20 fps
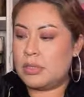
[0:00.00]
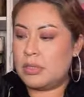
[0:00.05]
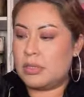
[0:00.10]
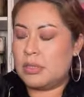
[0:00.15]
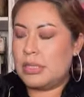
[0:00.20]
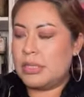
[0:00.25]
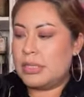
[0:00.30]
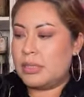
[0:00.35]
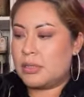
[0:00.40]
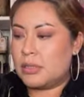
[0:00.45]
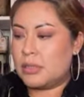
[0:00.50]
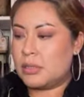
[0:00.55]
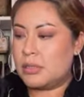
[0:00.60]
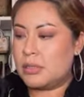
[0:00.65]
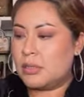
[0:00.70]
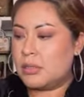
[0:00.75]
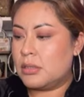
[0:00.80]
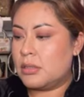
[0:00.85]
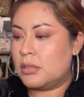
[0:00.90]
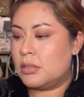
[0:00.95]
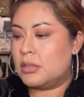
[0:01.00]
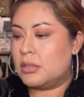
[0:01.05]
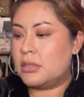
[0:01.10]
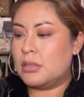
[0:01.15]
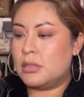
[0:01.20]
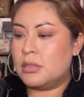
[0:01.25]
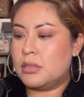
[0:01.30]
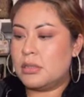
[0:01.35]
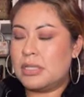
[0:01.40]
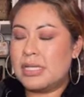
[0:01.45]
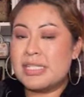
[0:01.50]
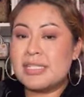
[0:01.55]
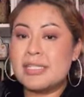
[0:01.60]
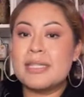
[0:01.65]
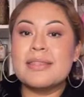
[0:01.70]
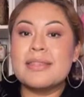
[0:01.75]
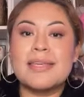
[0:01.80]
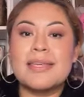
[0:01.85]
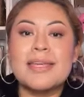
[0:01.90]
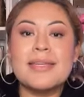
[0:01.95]
Like, is the
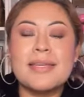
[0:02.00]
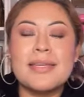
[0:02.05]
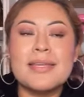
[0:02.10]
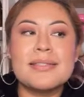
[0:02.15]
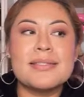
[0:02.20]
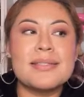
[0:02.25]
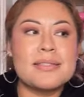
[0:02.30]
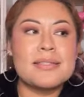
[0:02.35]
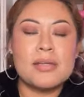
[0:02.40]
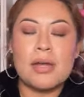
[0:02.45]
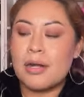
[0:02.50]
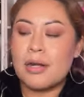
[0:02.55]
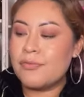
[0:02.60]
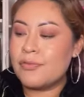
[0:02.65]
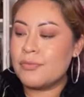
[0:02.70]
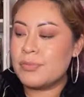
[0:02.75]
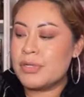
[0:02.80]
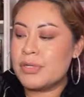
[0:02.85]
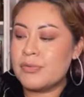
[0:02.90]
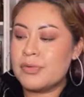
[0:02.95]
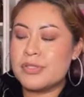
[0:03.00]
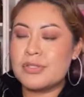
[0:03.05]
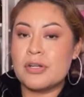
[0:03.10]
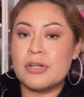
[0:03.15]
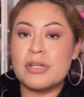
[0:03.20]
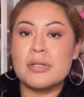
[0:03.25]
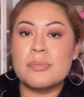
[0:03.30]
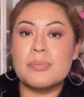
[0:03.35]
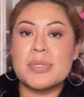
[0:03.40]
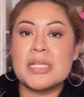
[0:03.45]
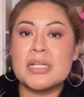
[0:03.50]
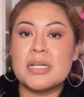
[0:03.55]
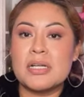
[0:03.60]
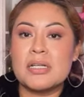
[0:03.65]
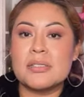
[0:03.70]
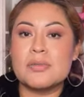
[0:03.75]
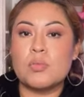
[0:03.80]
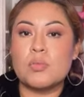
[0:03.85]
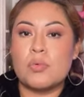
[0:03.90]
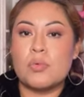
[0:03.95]
thing is, it's hard for me to return it
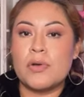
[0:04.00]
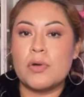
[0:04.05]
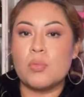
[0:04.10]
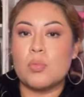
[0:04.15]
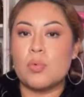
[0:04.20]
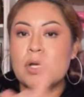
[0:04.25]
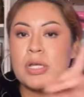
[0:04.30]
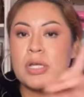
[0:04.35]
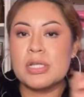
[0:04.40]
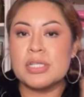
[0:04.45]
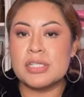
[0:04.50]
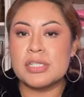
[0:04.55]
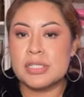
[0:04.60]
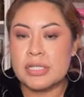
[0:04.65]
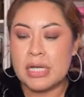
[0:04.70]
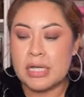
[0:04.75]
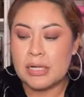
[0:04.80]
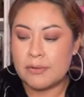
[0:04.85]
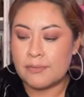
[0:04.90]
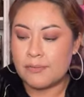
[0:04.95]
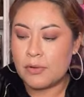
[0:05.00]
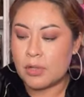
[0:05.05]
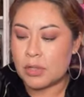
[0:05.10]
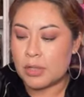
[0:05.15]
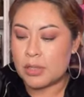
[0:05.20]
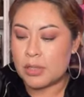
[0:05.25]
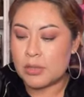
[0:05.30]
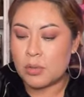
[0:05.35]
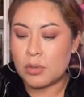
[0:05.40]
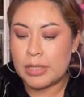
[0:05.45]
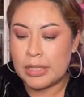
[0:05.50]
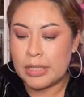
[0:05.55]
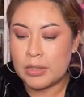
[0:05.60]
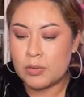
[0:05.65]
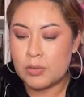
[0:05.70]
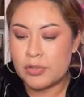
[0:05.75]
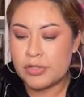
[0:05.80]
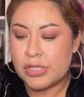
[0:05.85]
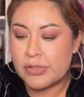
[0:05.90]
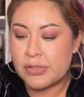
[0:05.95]
because, for one, she's kind of far, okay?
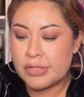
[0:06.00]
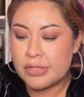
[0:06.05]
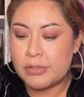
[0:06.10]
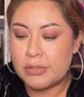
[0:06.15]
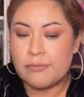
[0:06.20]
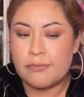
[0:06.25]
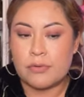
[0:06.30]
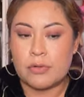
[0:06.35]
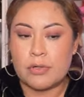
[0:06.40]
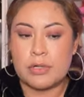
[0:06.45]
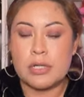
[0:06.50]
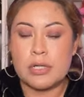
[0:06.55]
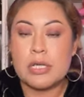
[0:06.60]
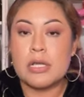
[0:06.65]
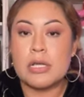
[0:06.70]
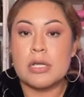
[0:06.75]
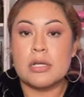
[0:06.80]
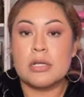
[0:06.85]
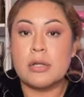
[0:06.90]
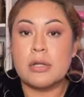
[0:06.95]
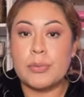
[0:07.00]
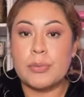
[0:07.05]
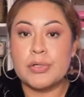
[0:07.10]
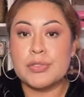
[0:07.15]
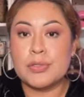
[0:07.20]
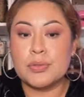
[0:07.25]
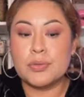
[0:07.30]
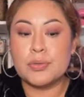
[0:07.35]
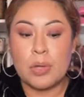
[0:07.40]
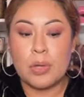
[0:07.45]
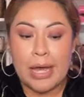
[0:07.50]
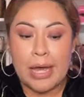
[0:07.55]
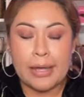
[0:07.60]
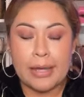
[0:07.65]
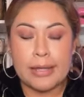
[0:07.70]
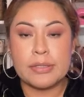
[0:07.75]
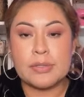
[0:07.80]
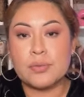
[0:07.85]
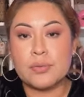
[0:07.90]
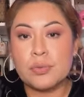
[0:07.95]
Coachella's kind of far. Number two,
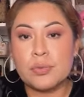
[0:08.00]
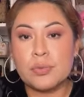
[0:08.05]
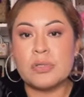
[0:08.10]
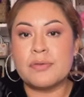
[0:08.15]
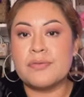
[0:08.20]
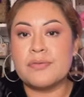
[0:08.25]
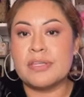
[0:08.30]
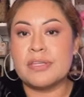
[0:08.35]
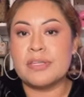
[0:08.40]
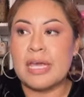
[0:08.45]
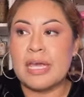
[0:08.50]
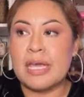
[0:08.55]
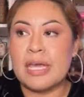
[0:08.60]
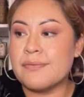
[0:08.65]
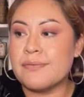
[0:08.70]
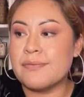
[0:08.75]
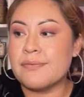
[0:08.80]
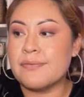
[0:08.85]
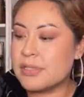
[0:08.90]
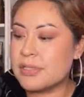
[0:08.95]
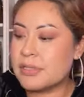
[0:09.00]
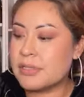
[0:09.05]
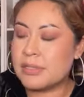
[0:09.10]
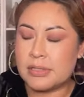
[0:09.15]
I do love the canvas.